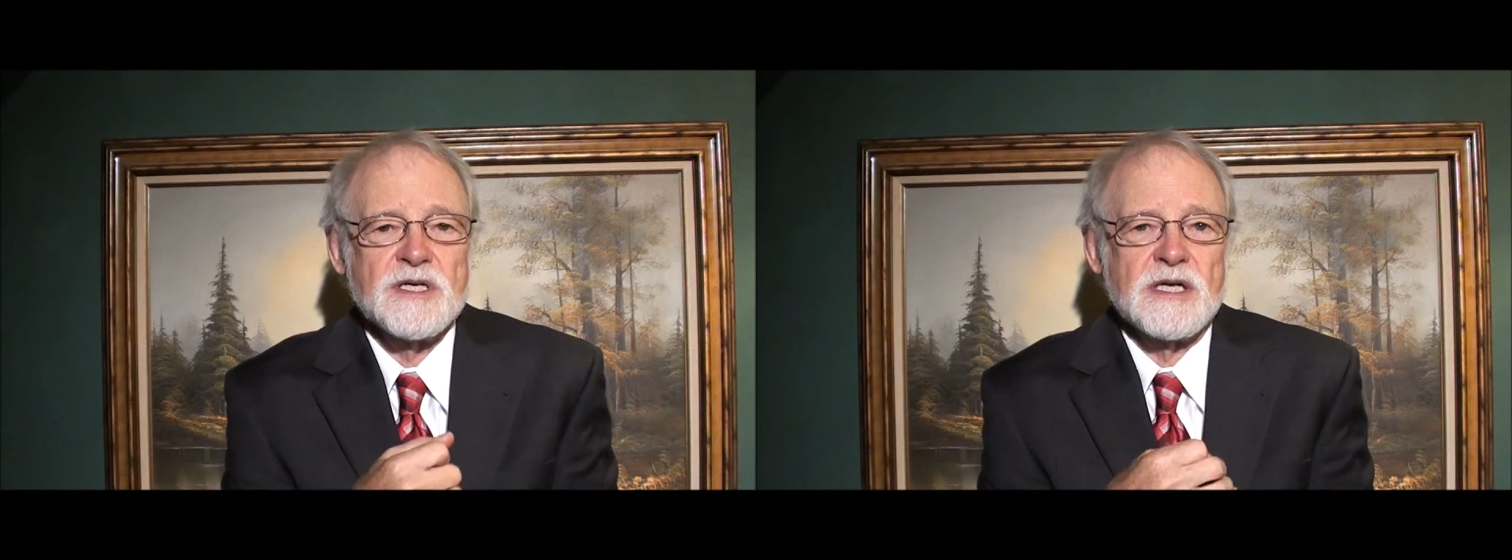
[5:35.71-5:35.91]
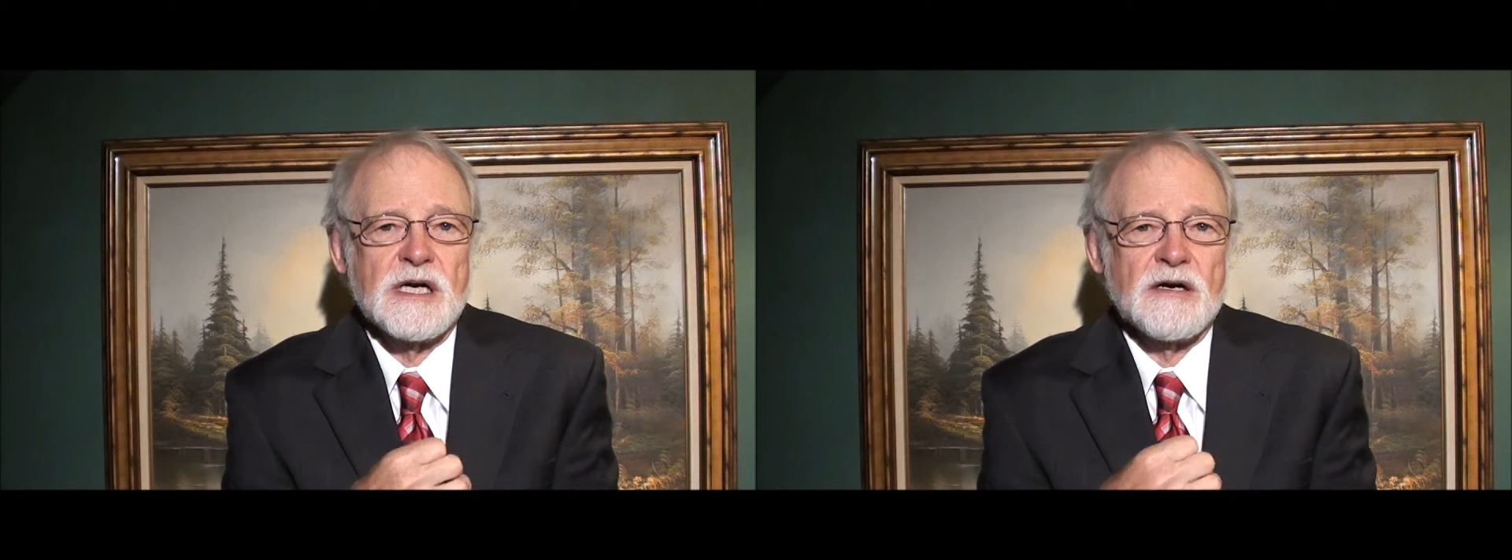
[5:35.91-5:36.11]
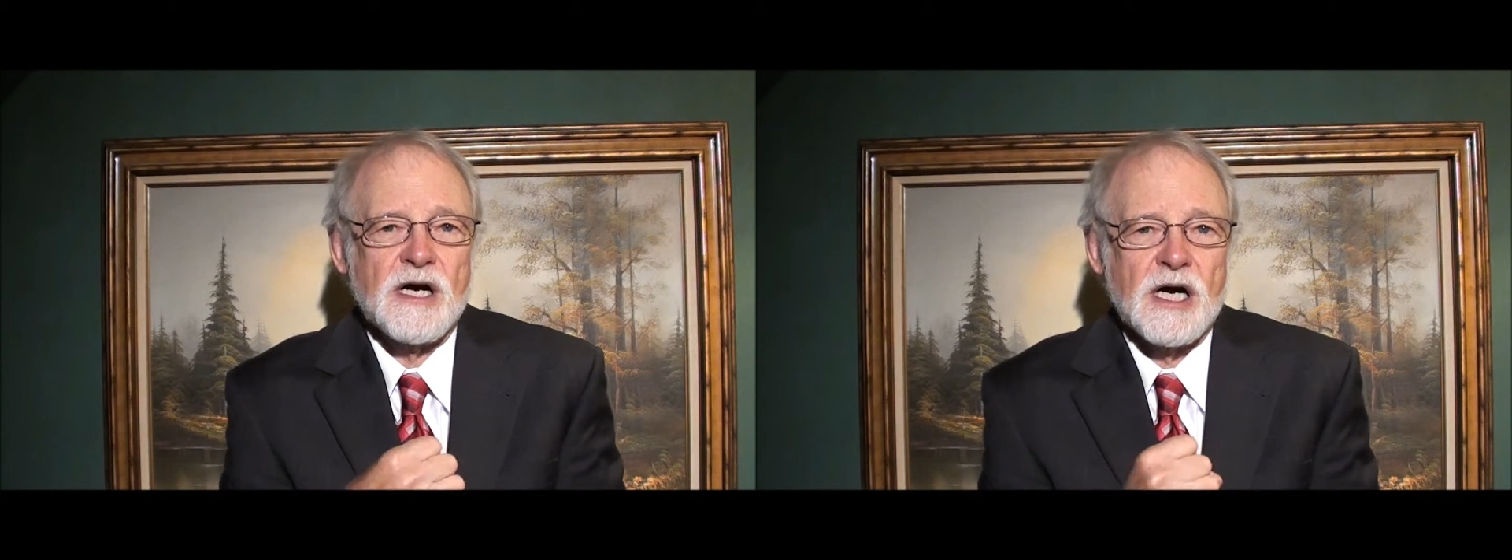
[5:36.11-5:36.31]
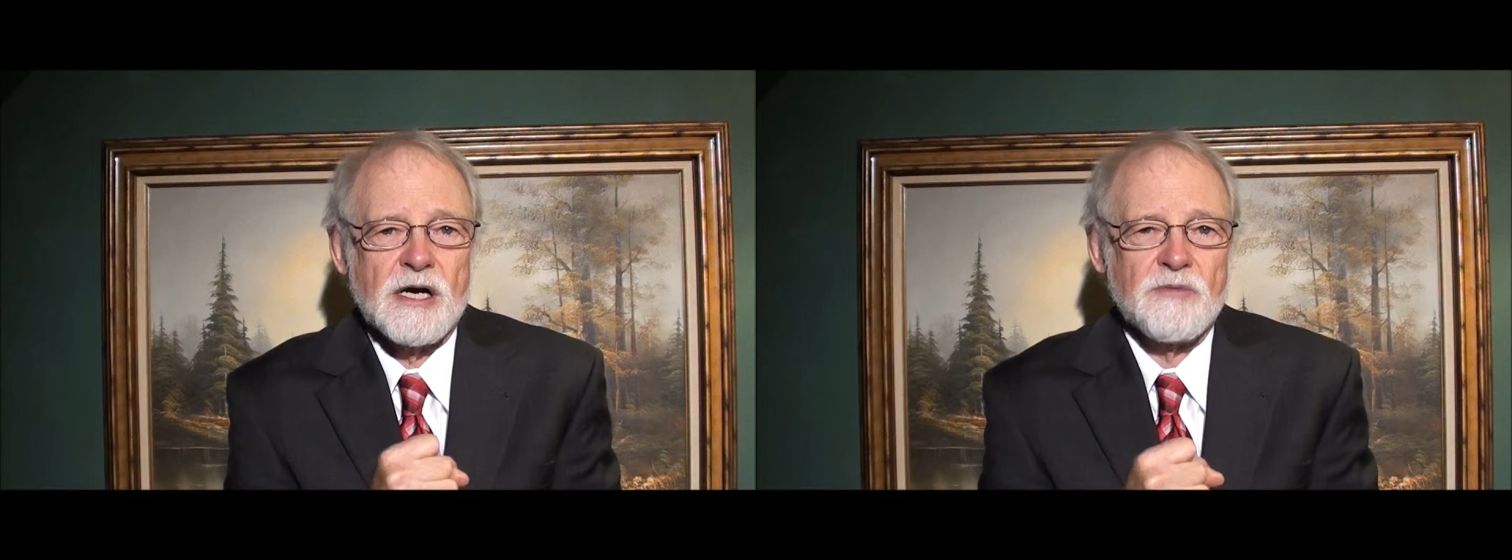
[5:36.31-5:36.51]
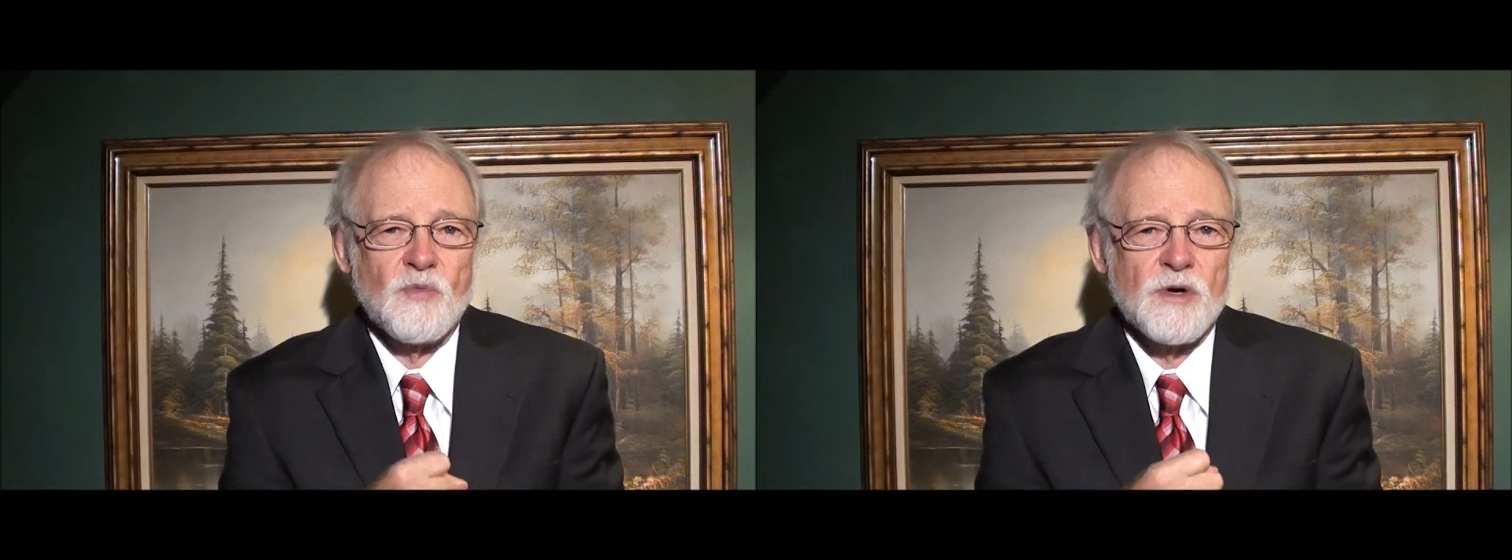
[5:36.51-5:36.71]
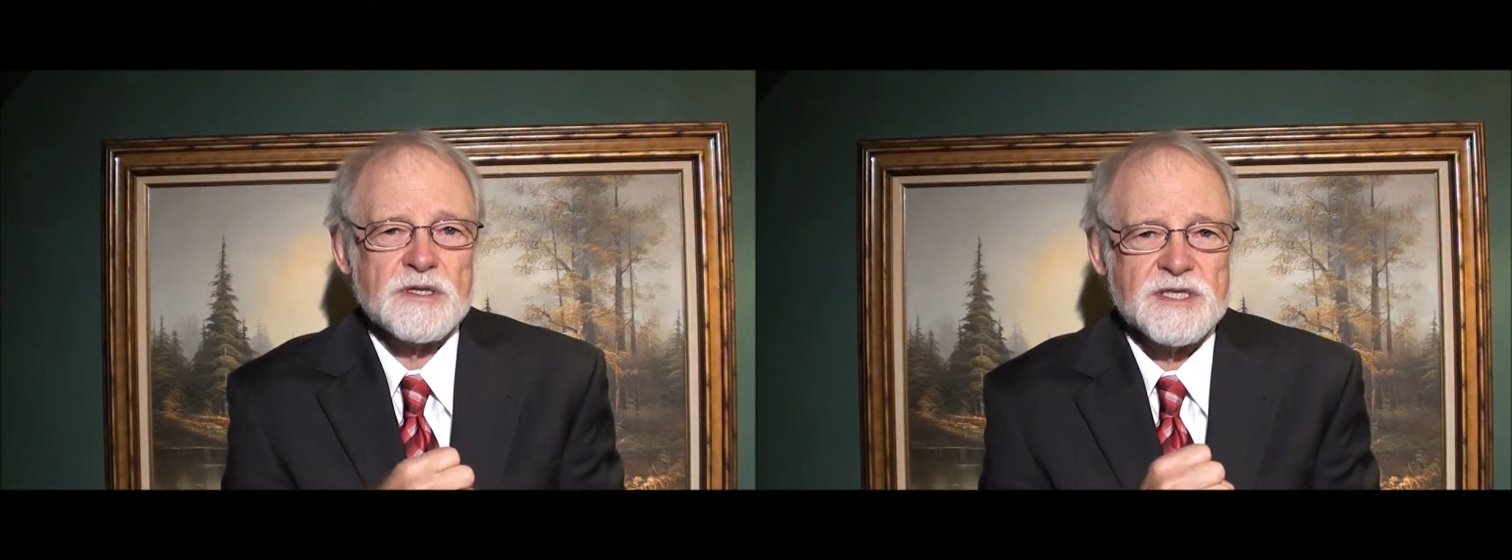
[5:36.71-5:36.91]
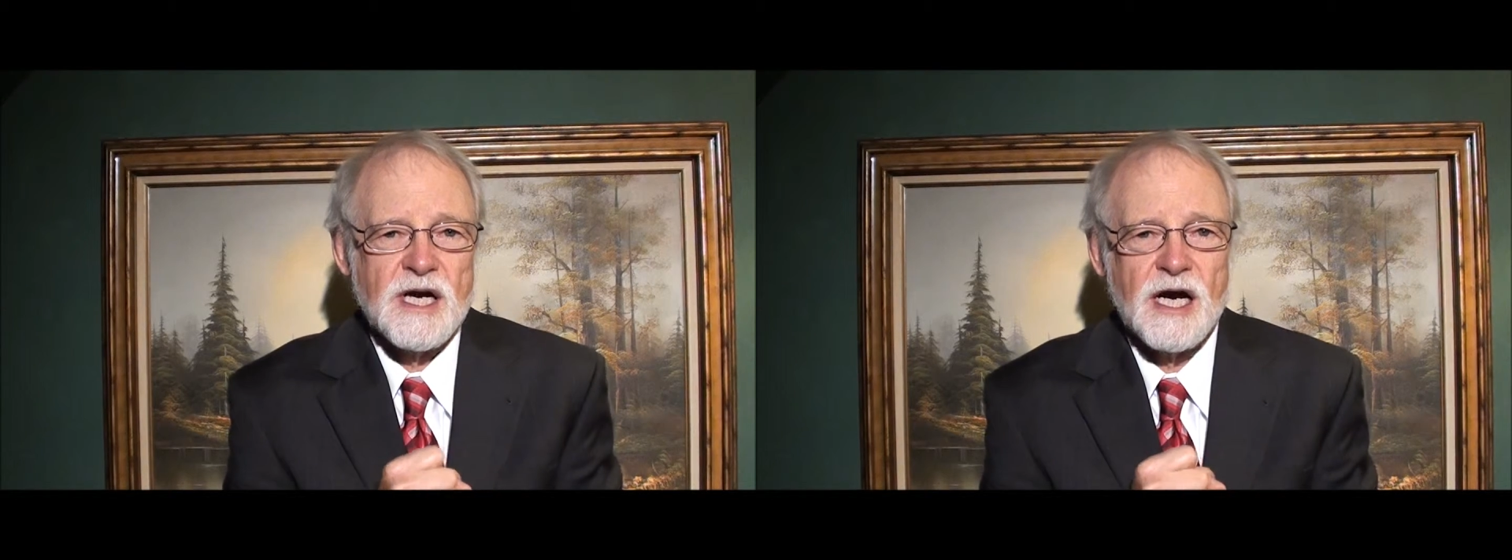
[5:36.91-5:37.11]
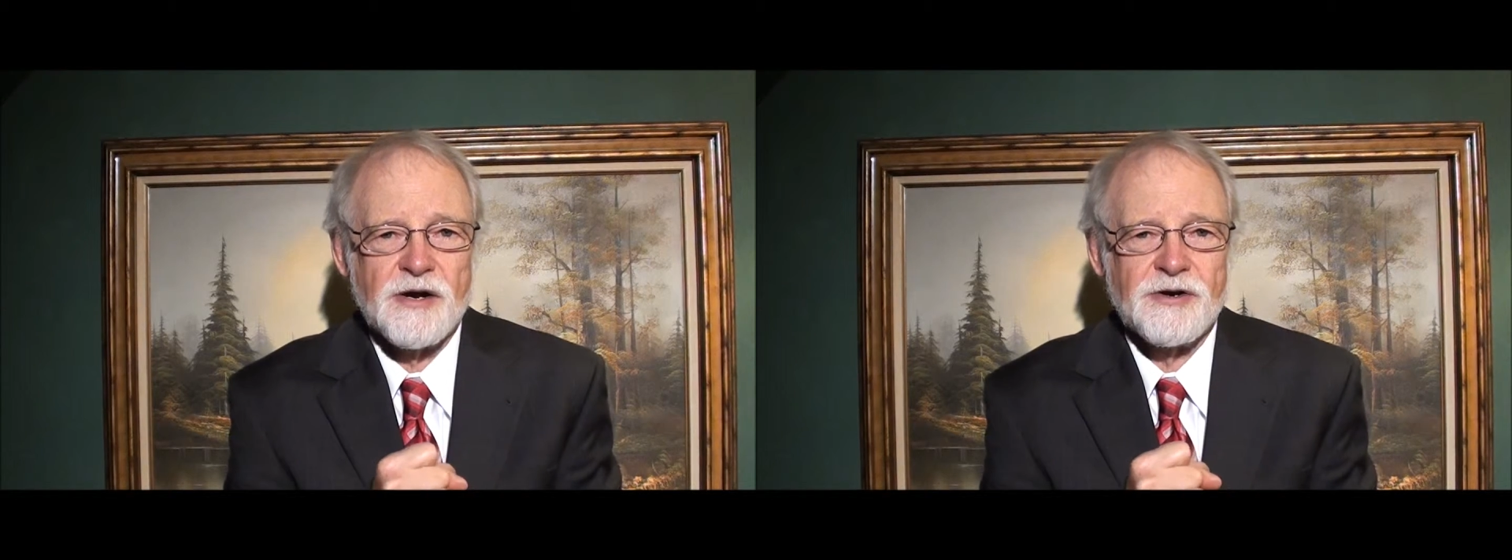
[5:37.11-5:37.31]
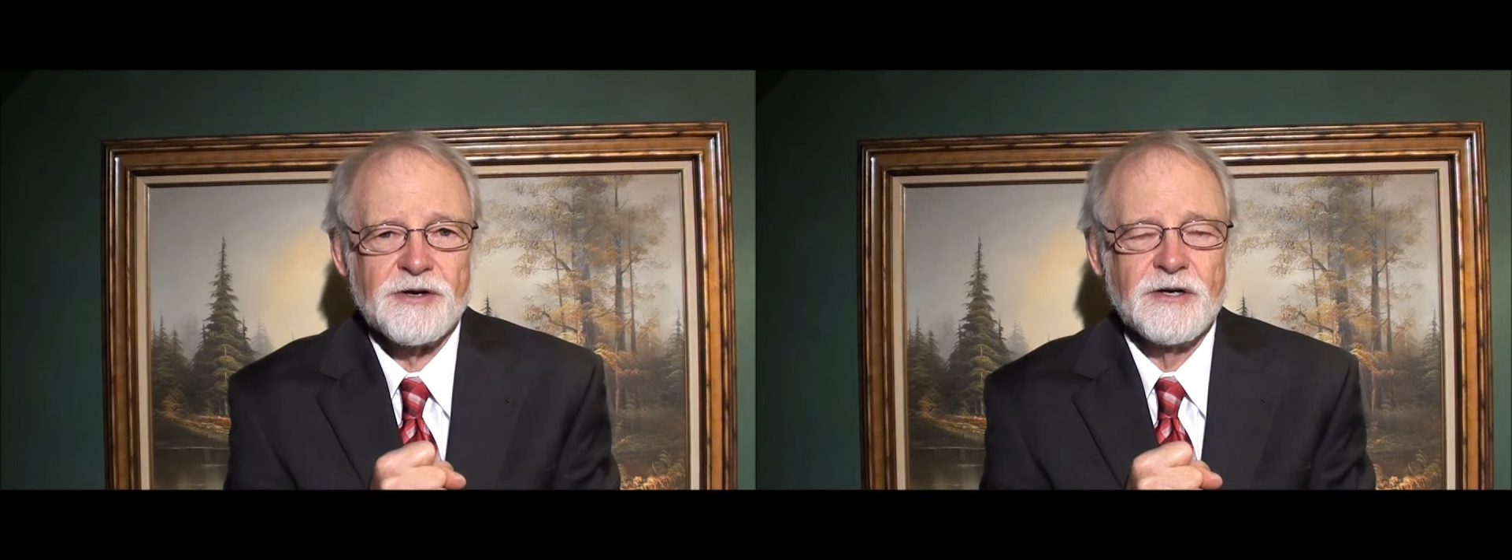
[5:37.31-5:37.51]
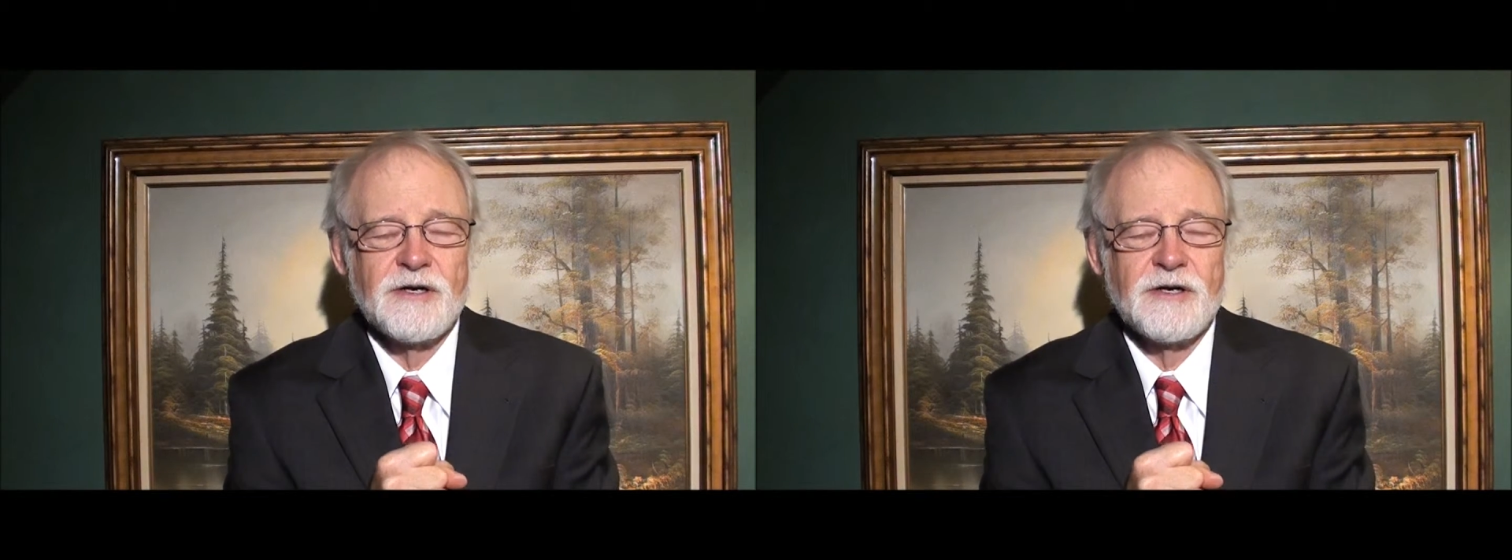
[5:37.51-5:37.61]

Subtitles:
and our heart works harder.